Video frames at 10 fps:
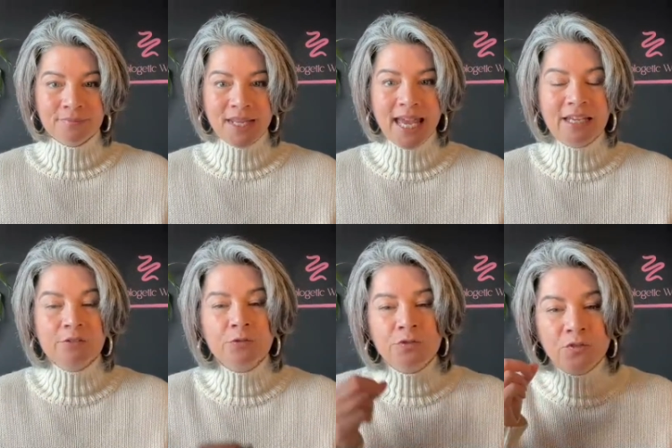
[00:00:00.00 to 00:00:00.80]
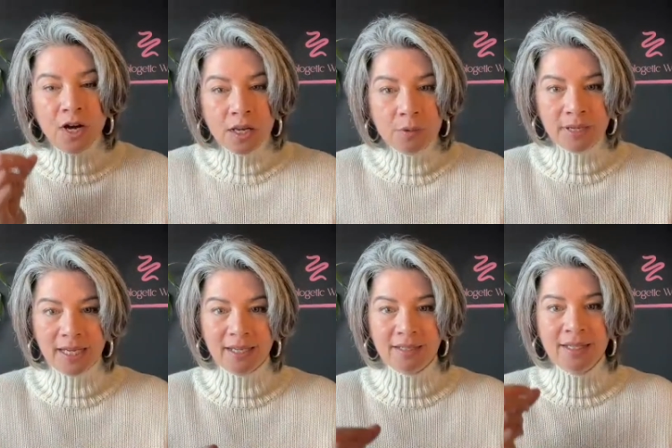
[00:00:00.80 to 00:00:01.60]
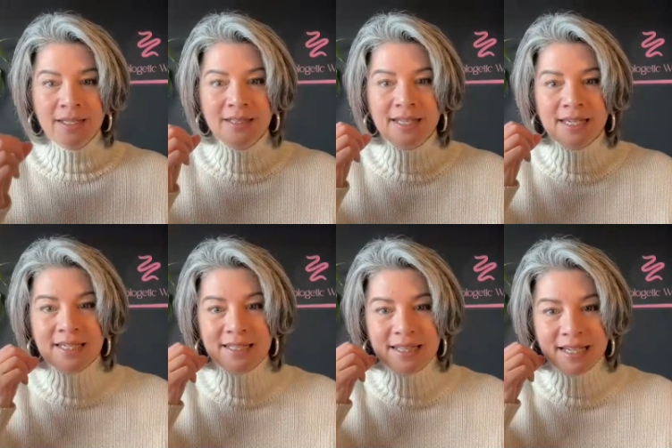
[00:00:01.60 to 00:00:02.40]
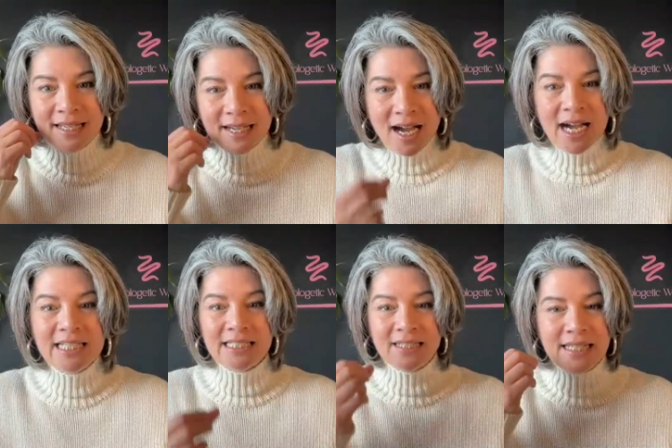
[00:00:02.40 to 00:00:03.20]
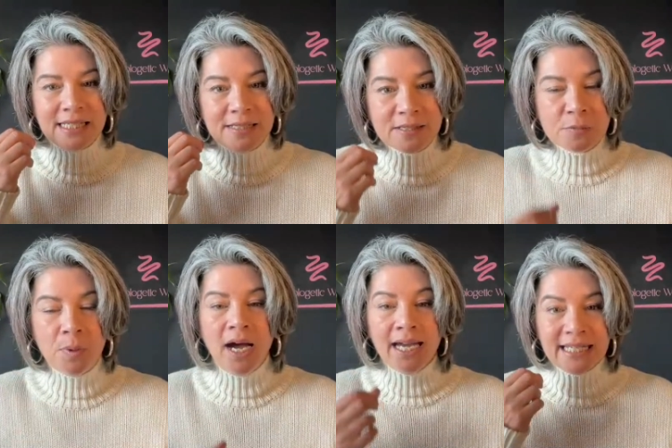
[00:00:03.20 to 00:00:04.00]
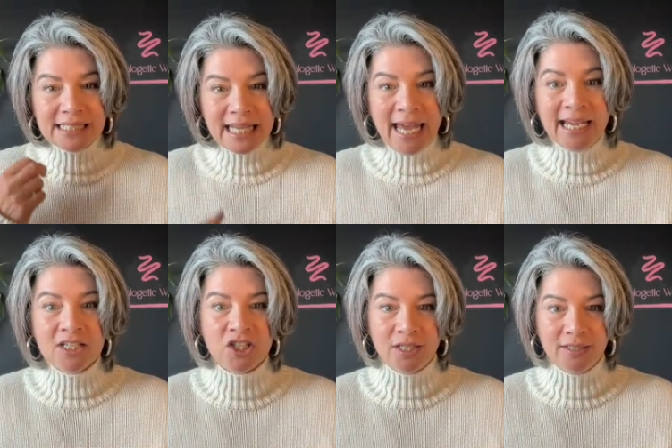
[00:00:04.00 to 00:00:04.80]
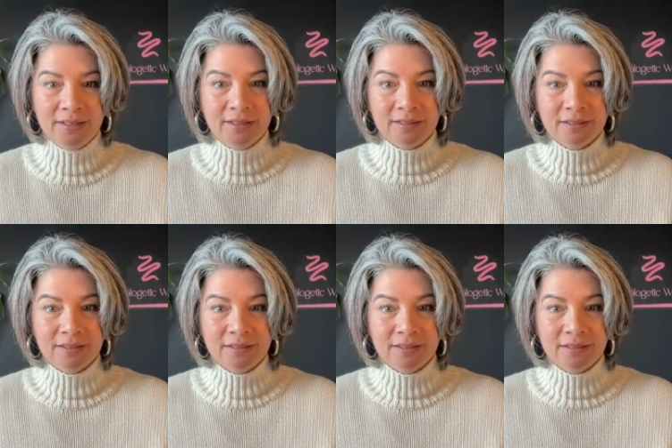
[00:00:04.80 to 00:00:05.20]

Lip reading: and following the guided, the inspired action